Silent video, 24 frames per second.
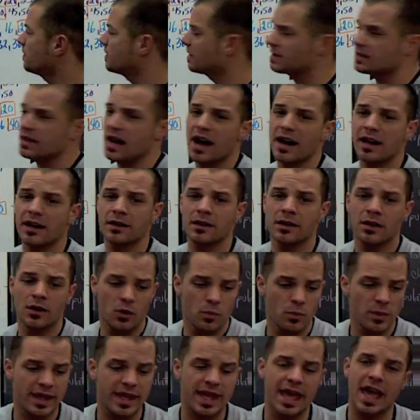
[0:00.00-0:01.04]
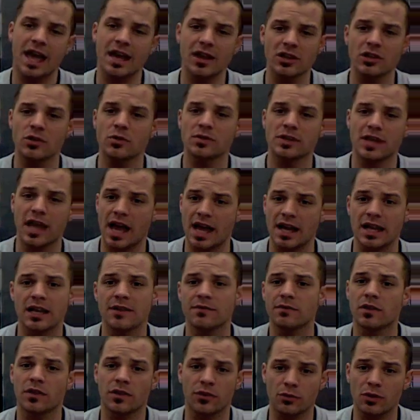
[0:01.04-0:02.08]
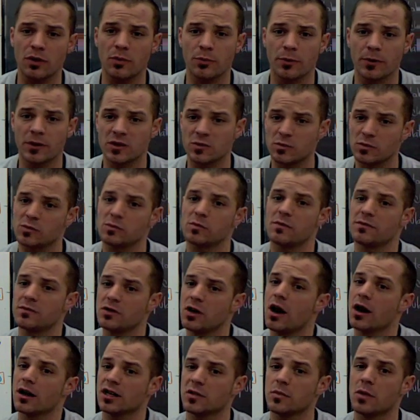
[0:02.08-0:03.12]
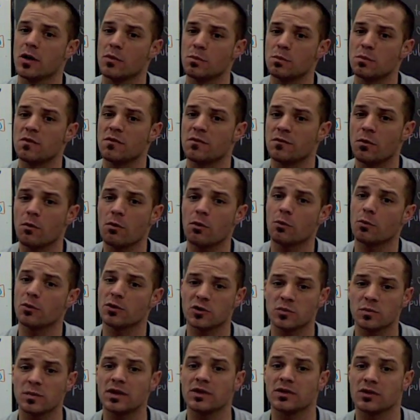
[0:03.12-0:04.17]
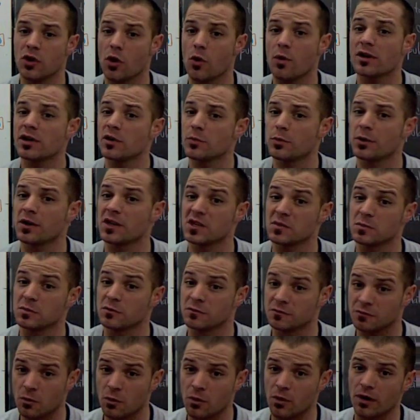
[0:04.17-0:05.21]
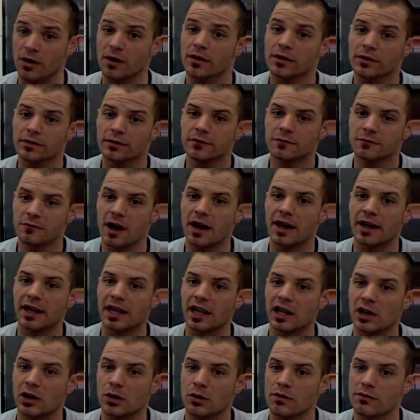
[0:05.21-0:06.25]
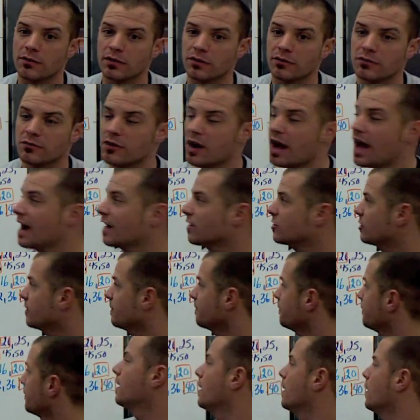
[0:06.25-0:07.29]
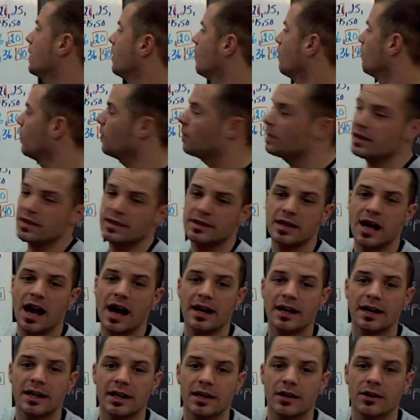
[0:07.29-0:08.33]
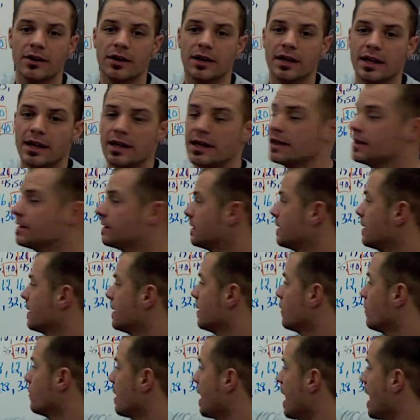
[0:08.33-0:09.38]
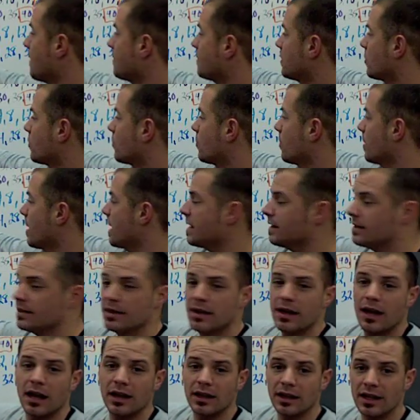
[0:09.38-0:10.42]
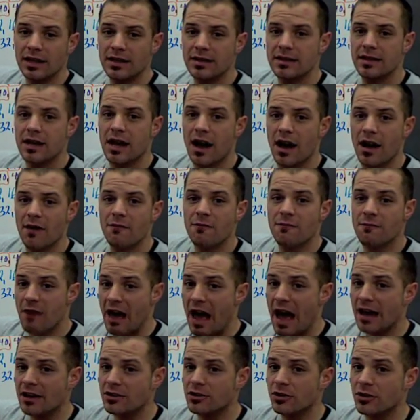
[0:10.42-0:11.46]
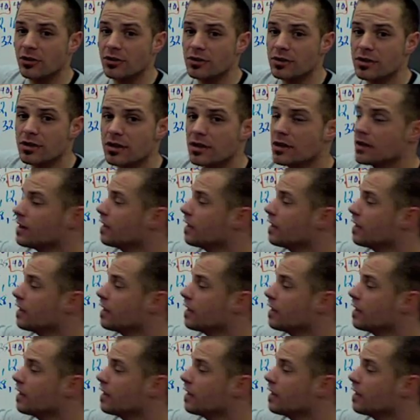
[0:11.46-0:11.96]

decided we can't use any of the three principles we've talked about before, which means going to principle four, finding an equivalent fraction what we decided here is we have to create a list of factors